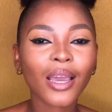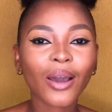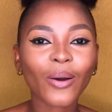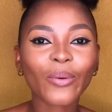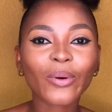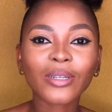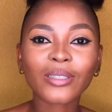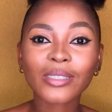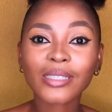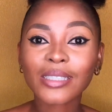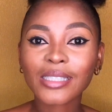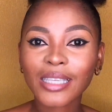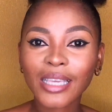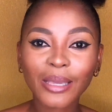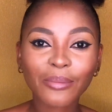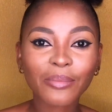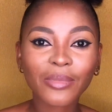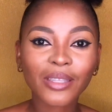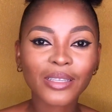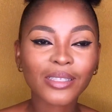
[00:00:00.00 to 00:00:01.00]
I want to
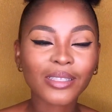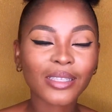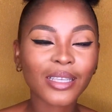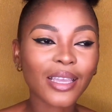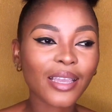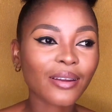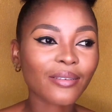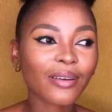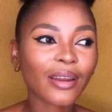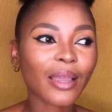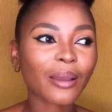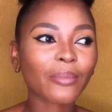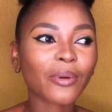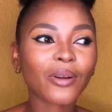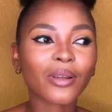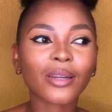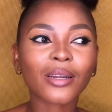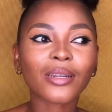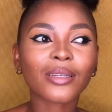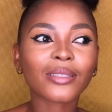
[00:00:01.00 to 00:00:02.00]
skip this area,
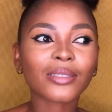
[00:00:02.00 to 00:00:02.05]
but